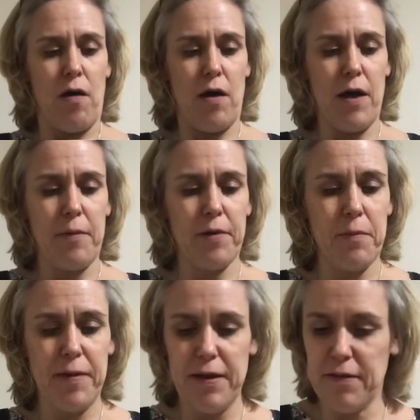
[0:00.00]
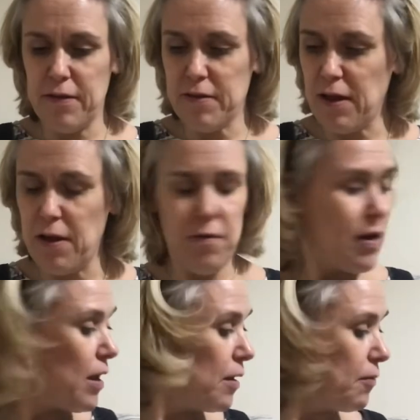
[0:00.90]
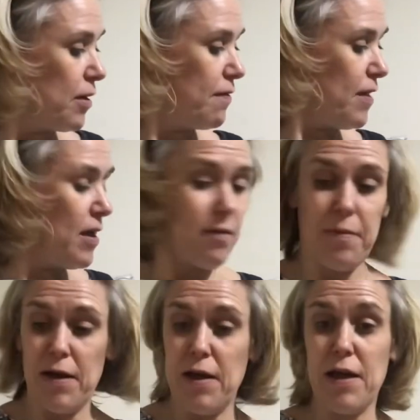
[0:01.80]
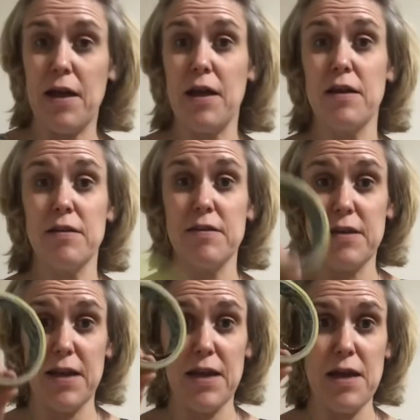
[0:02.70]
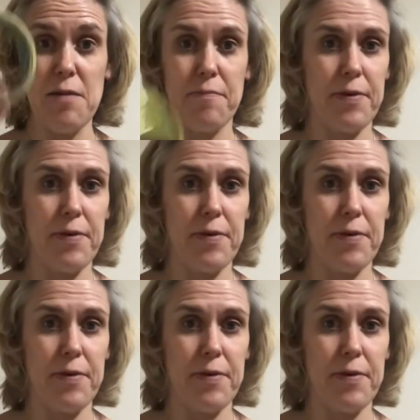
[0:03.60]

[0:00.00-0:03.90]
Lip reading: I'm going to place it down and I'm going to take my tape,